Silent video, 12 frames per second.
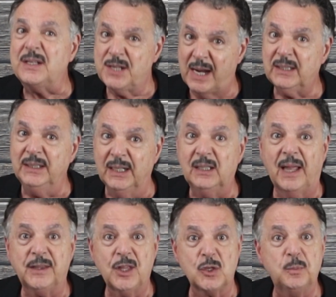a technique
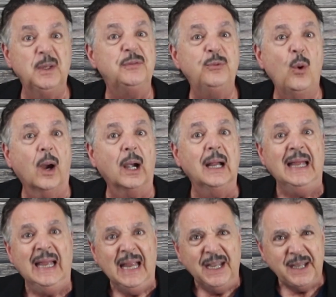like this before.
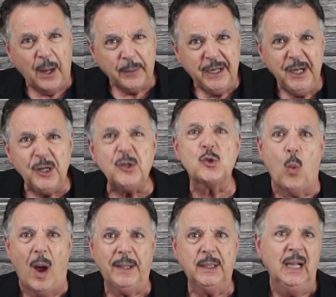Now here's
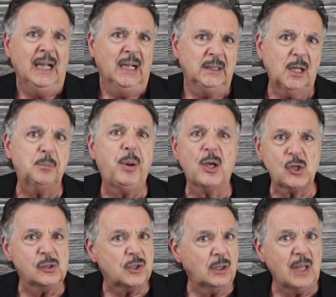one that
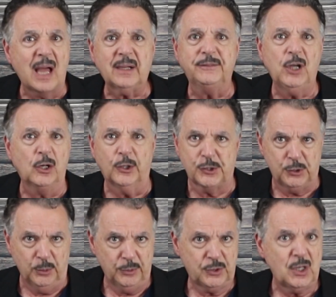puzzles a lot of younger
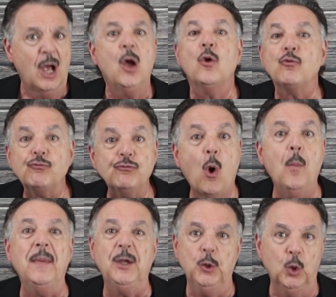students.
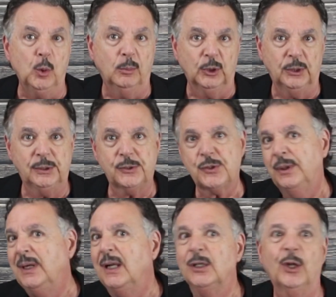Roman numerals.
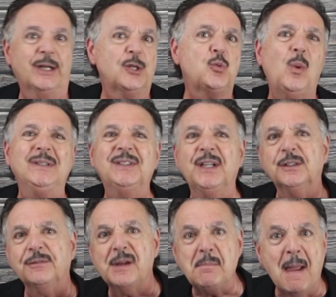Look, it's one thing
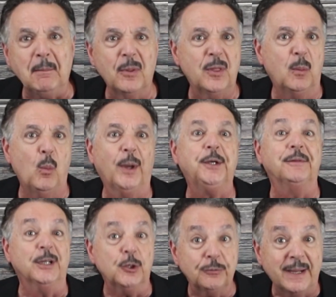to remember them when you're
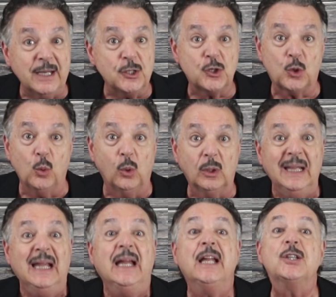in grade school.
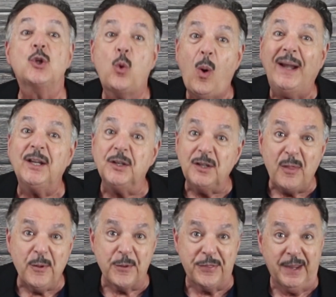It's quite
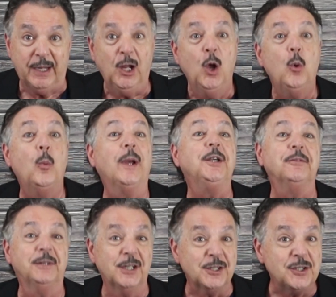another thing when
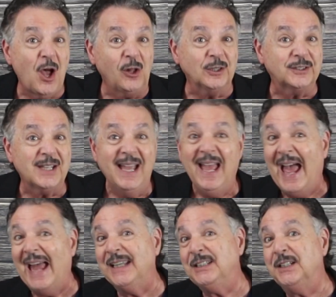you're an adult
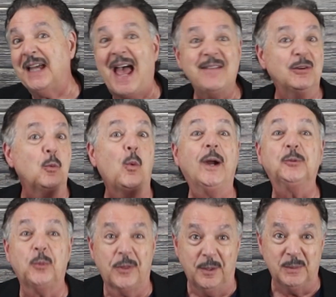and you haven't worked
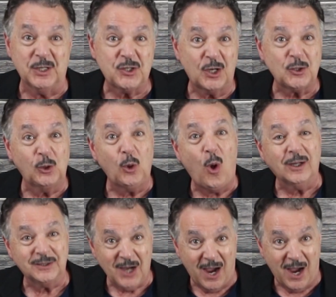with them in such a long